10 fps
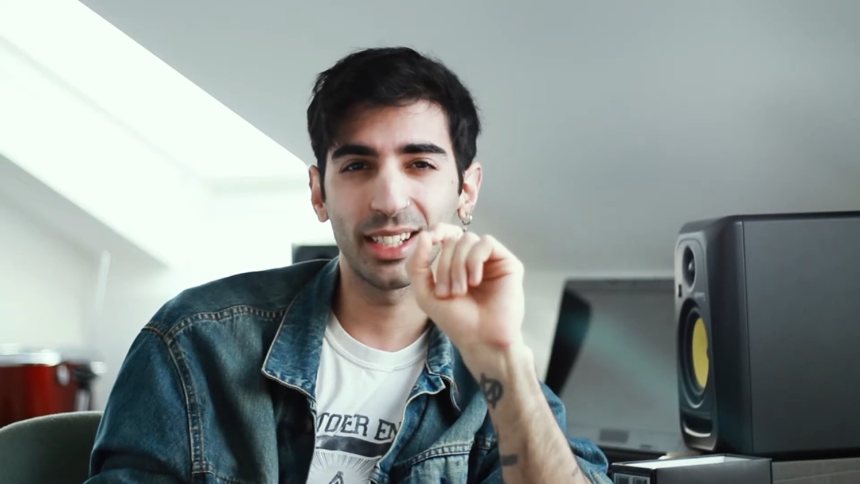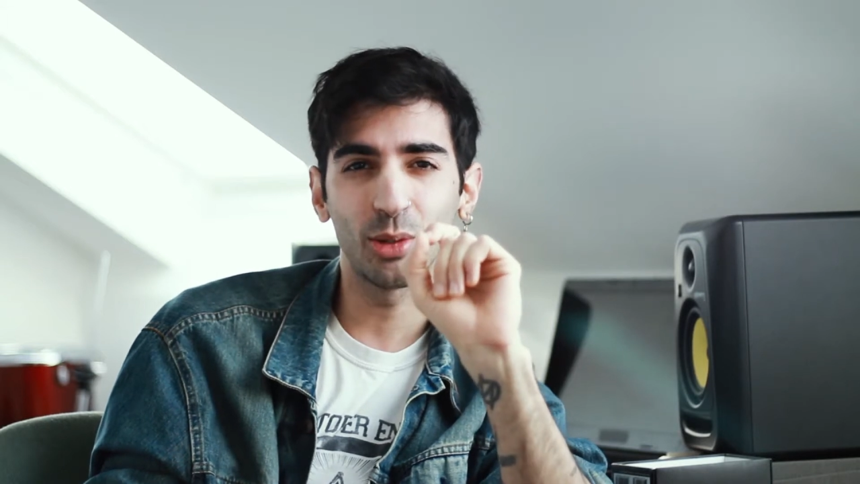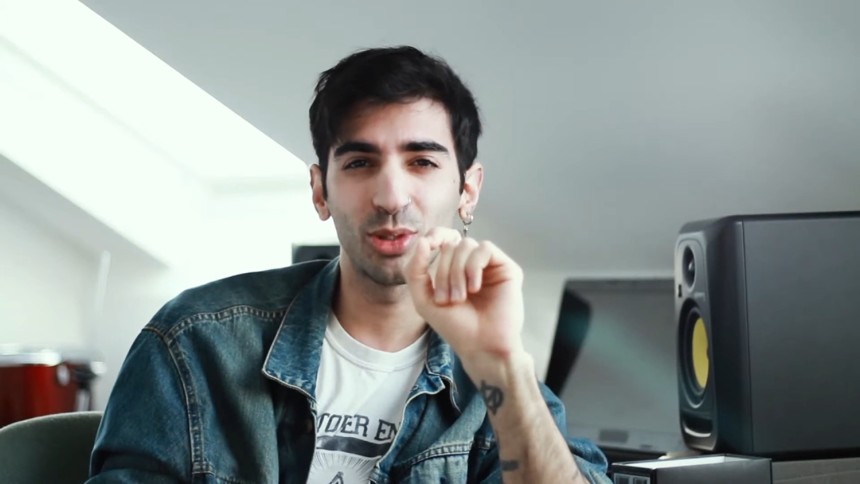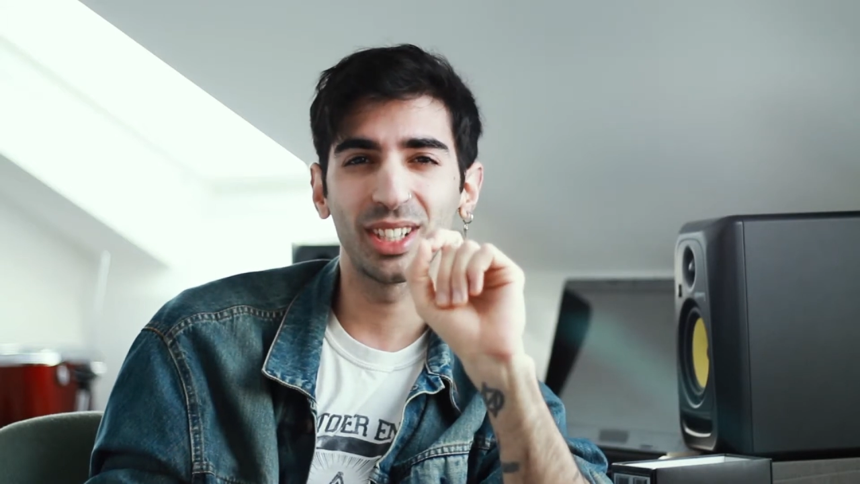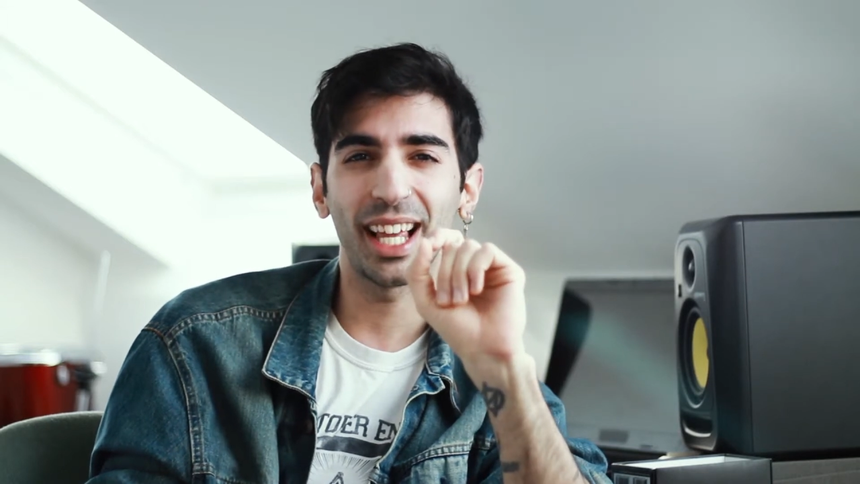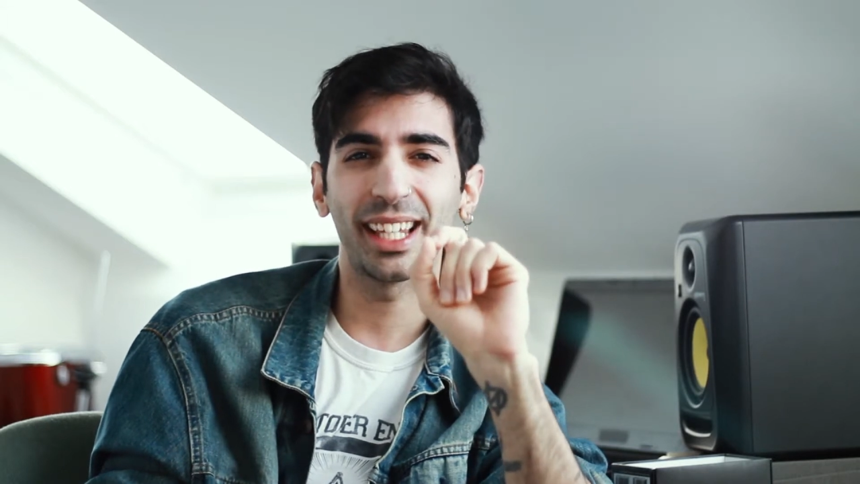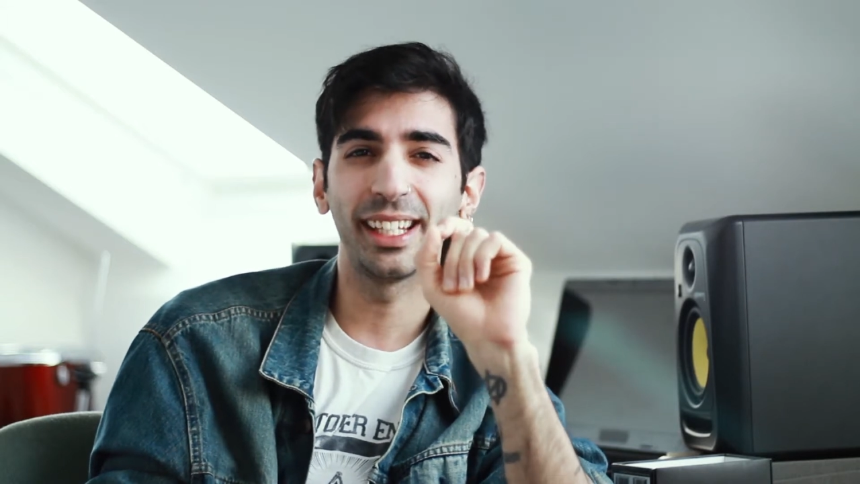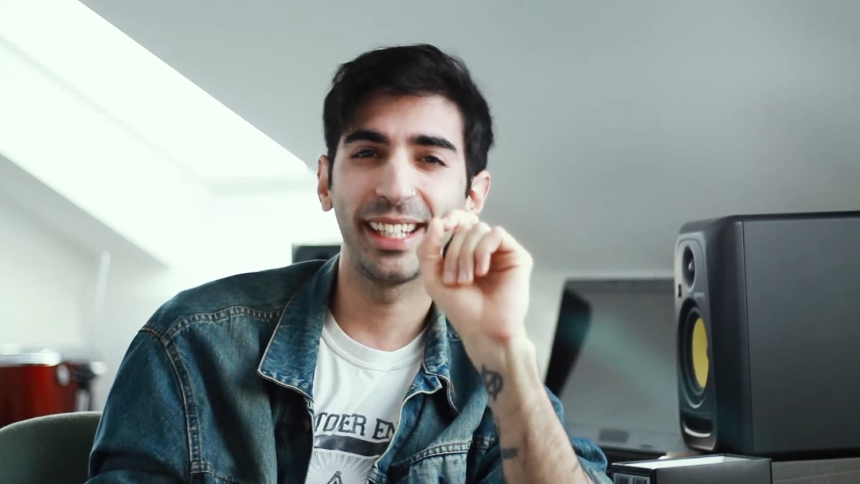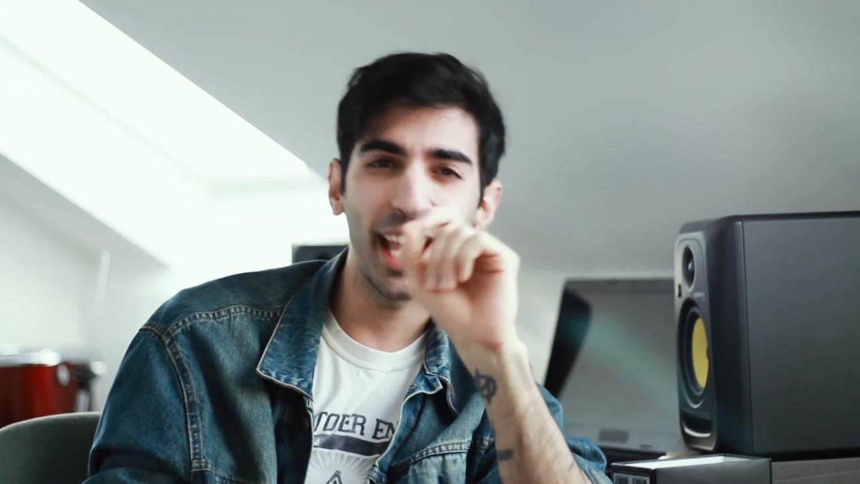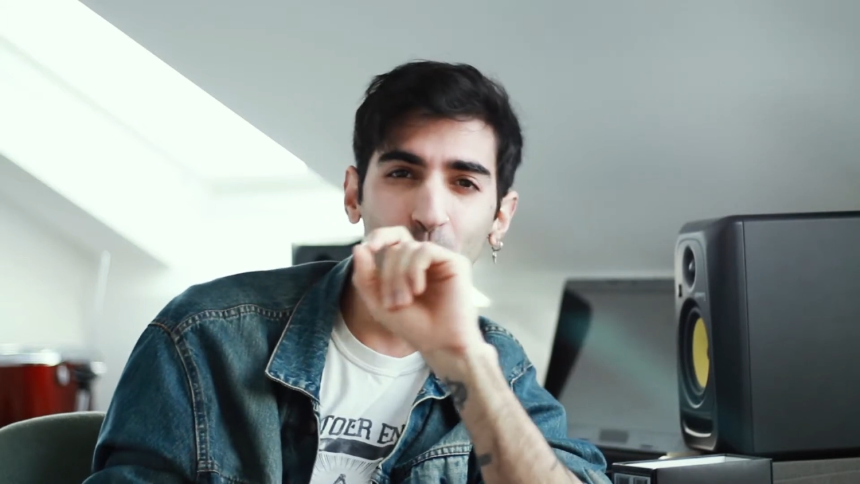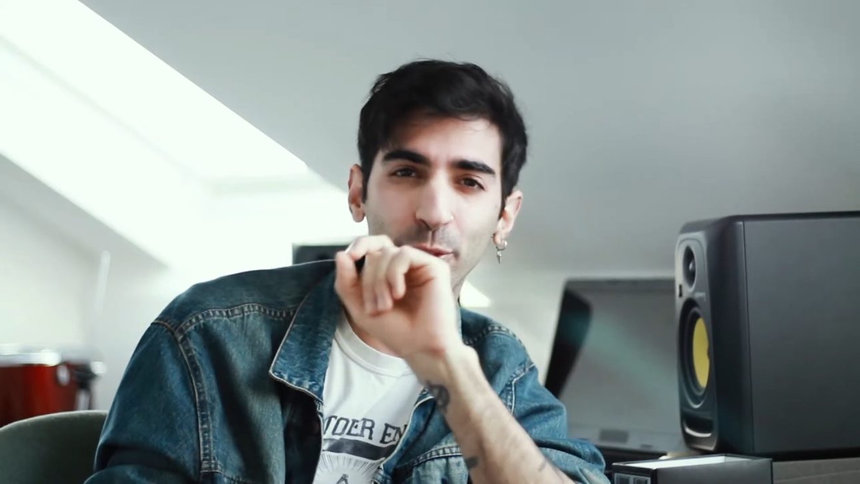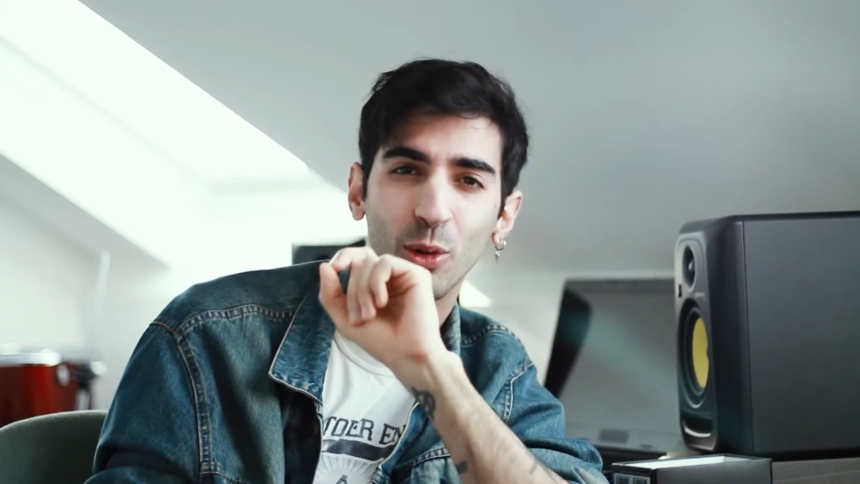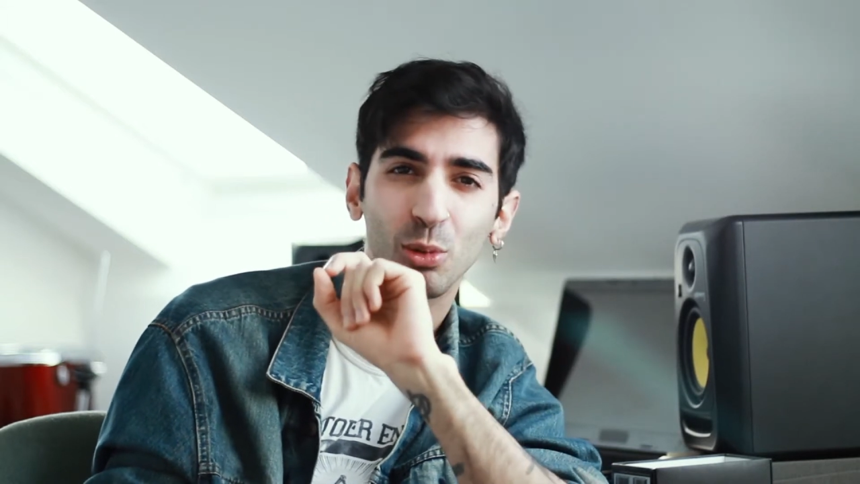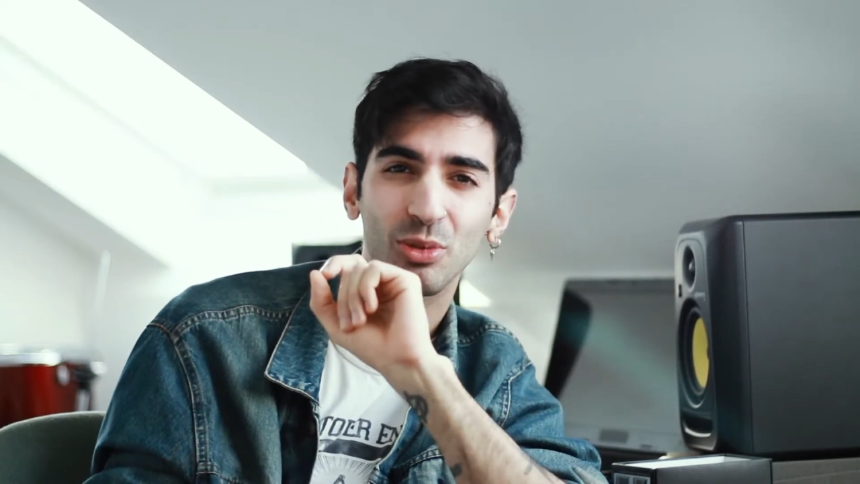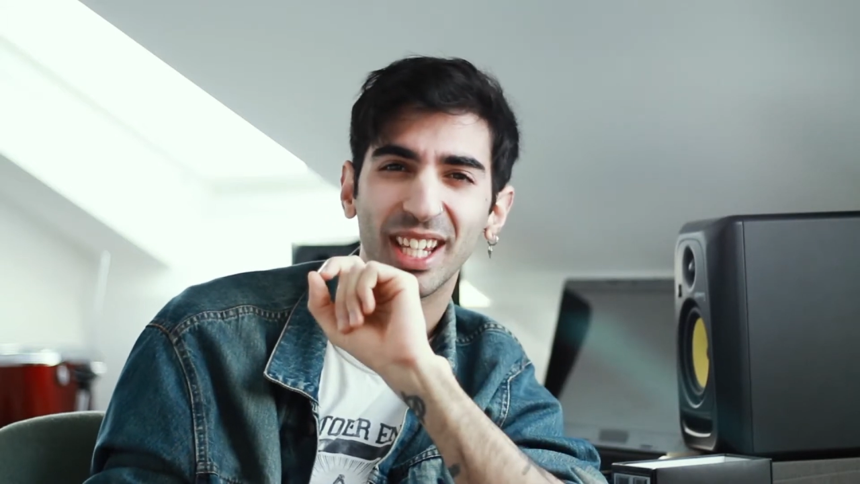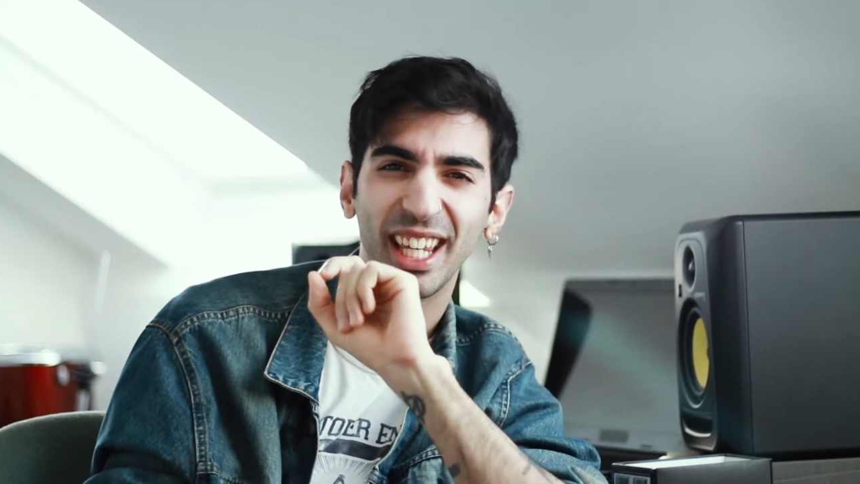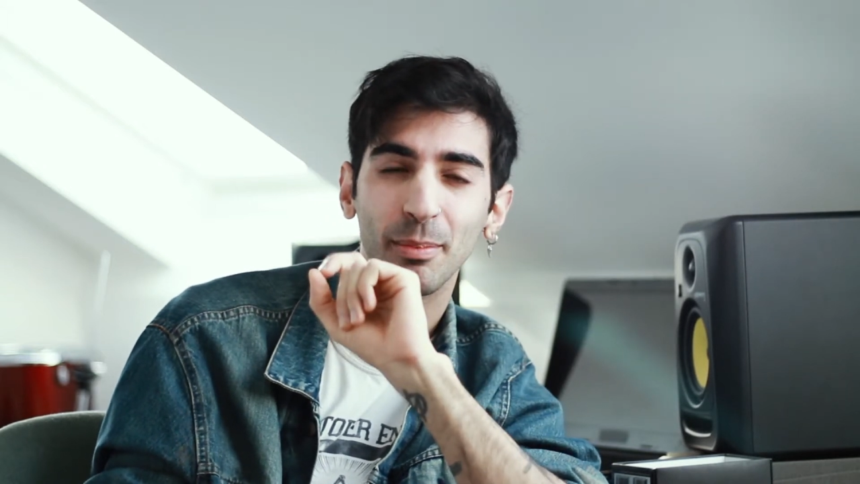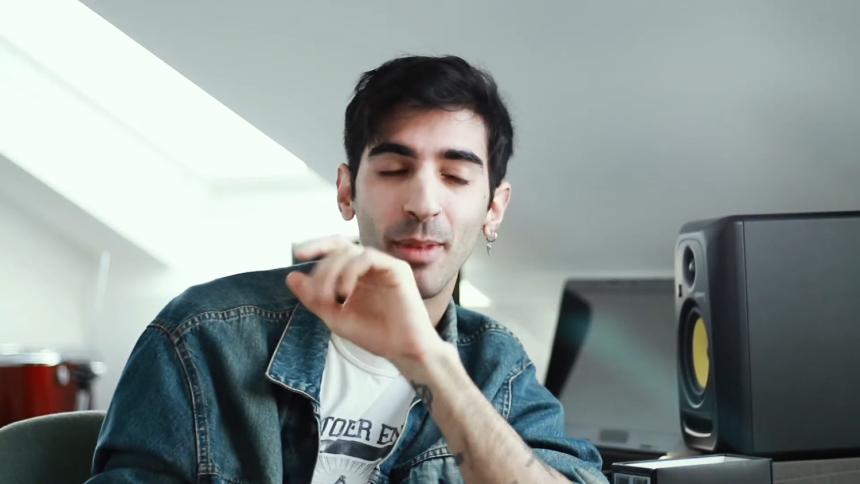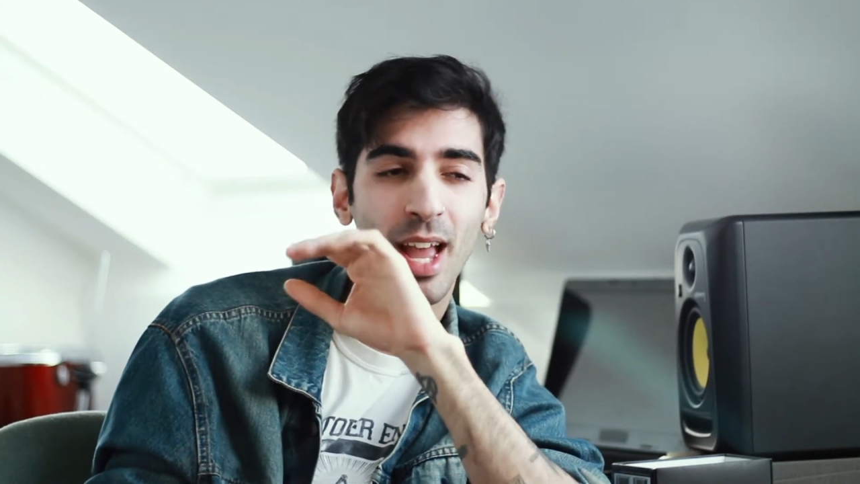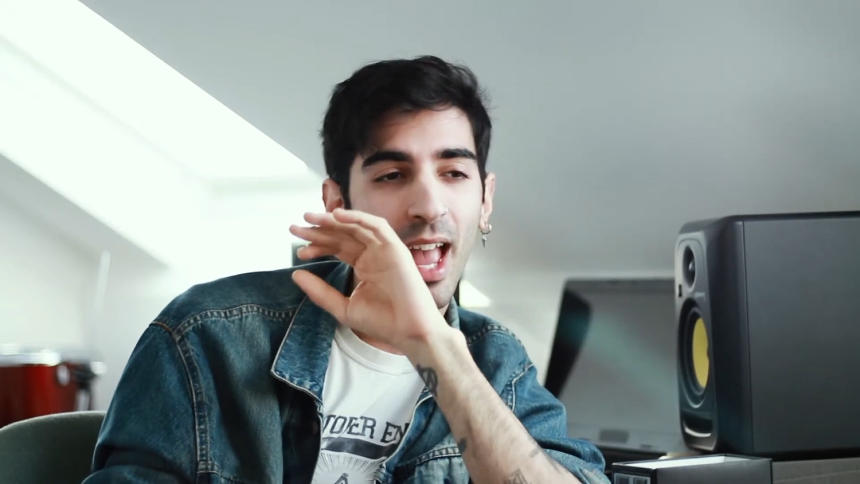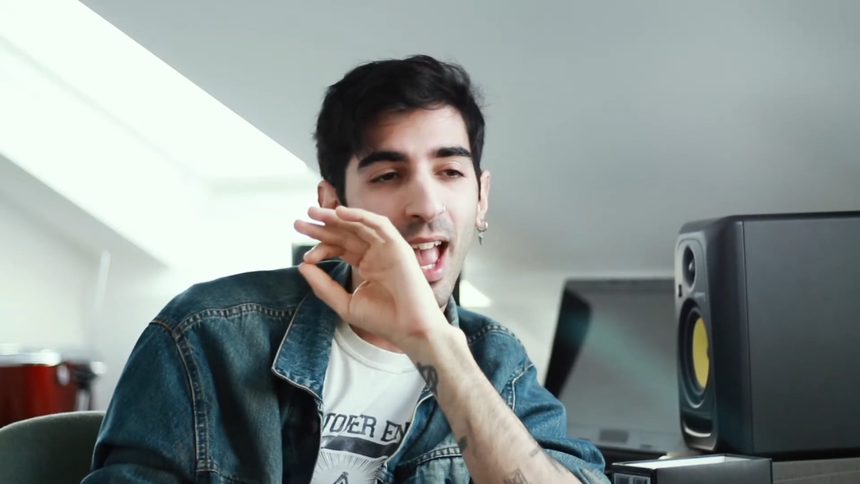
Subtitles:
sounds like a Game of Thrones theme